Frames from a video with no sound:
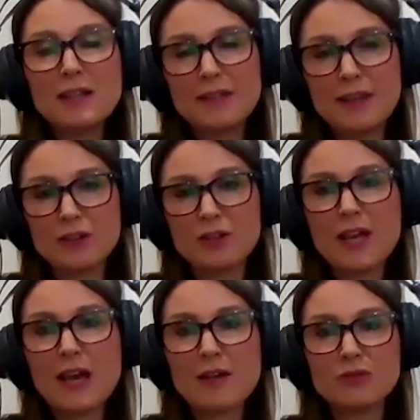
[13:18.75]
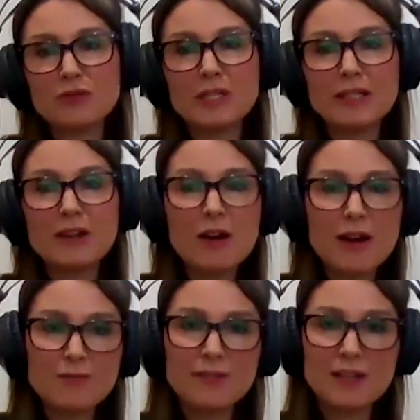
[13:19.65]
they're going to have a really
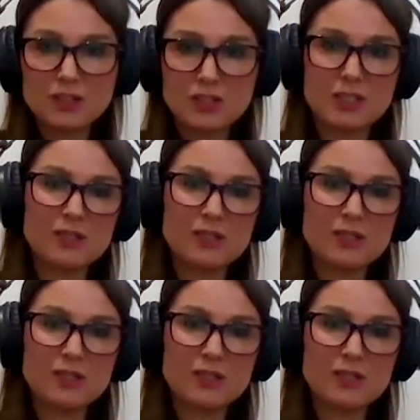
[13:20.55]
high functioning